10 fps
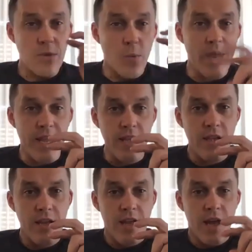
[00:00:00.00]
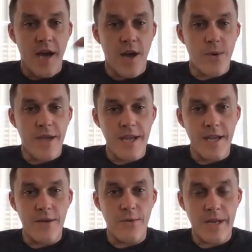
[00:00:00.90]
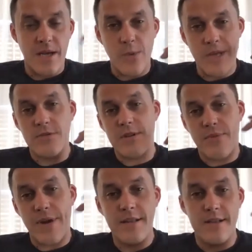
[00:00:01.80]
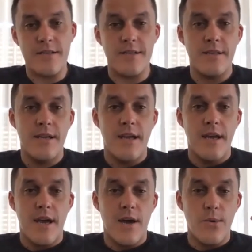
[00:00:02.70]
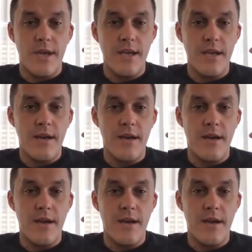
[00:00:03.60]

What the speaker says: the way how he, when he went to the practice, how he